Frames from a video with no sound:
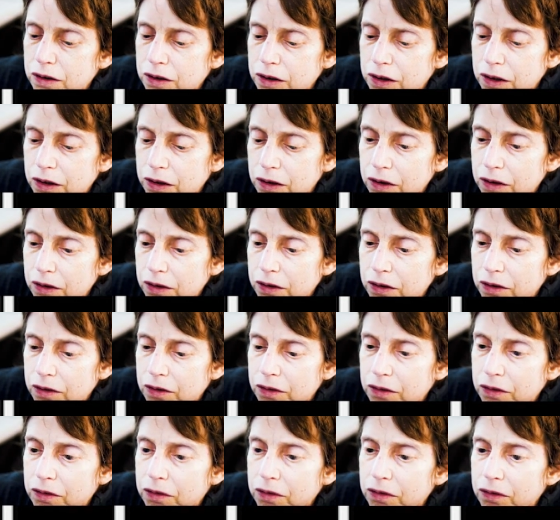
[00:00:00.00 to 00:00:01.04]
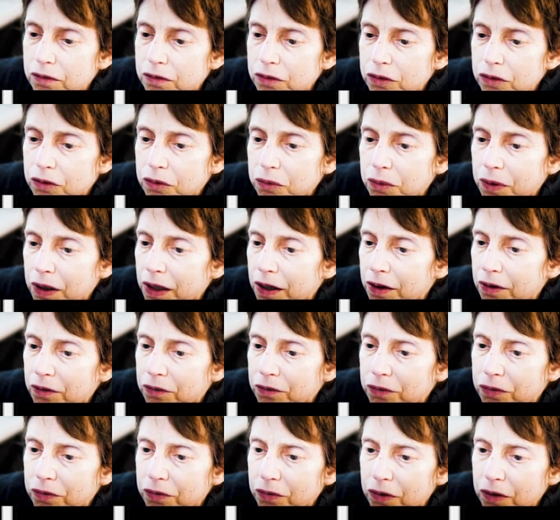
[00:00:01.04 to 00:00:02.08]
is you have,
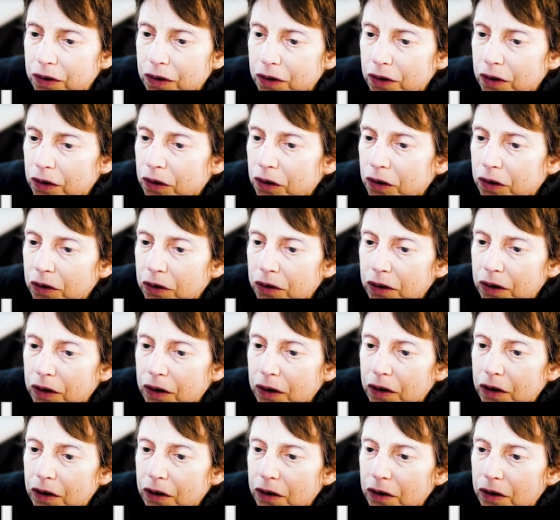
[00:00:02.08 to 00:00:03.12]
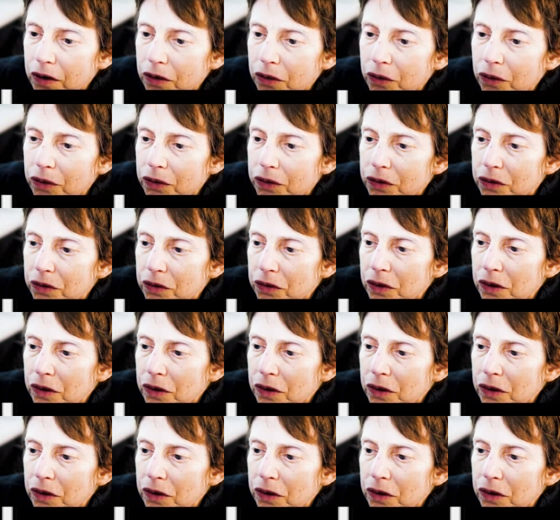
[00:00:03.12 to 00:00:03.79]
of course,